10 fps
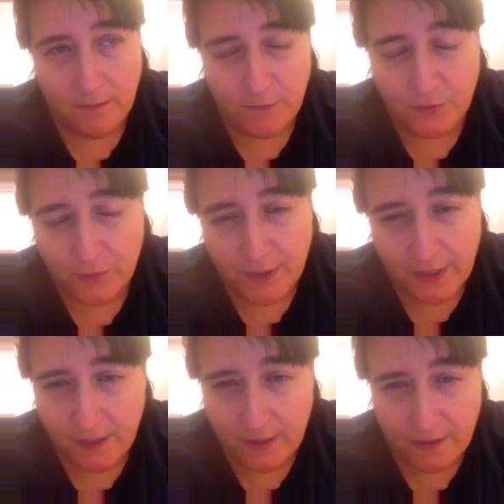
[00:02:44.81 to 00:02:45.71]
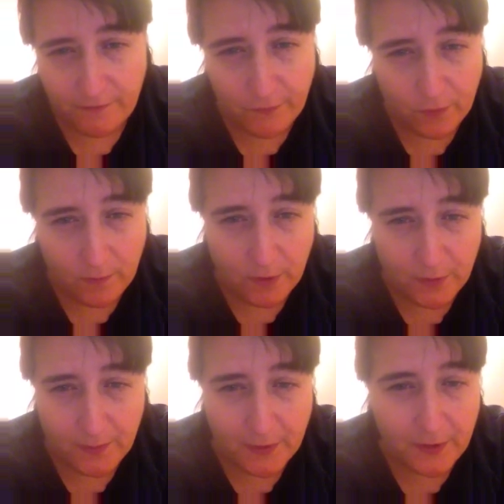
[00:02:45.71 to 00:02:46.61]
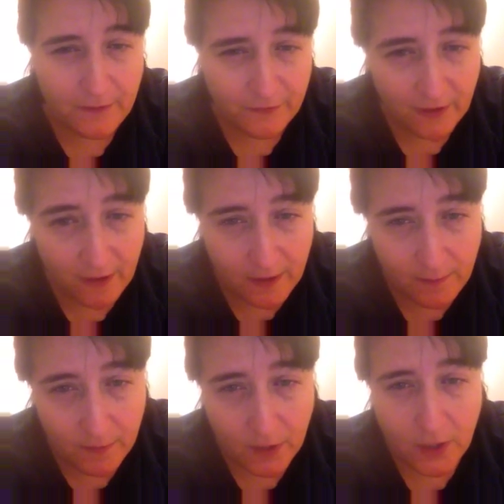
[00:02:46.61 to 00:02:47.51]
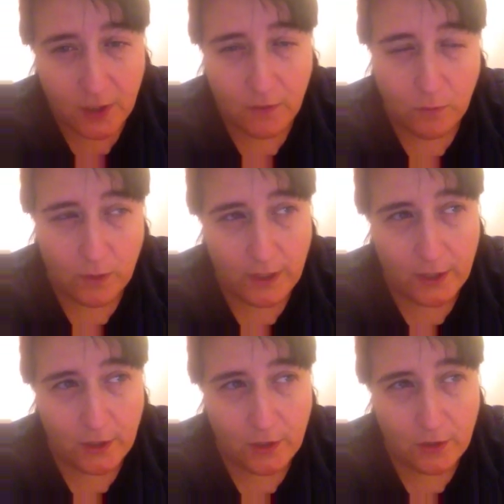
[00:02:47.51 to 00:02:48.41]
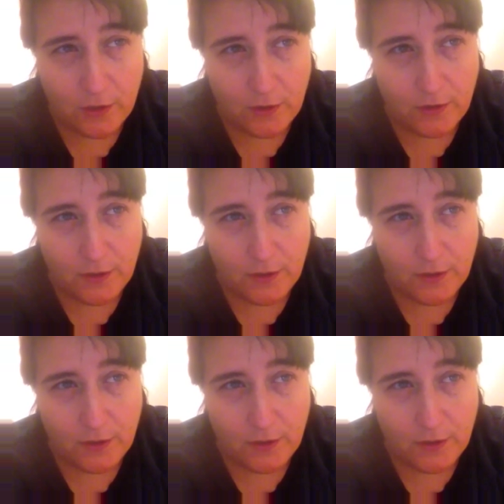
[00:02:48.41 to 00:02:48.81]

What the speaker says: during a 4-month period of time where